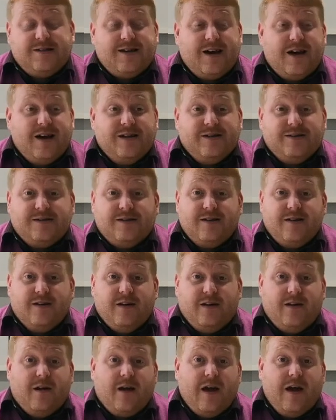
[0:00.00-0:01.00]
say is,
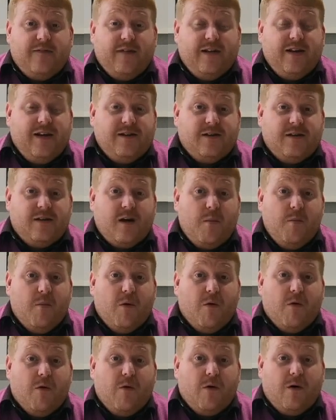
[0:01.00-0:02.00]
if you need to know
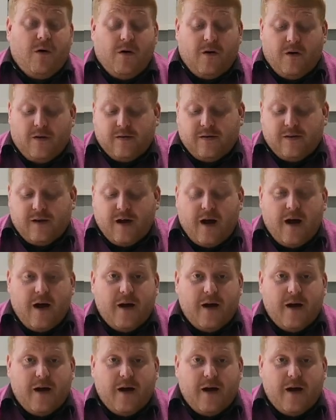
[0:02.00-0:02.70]
more on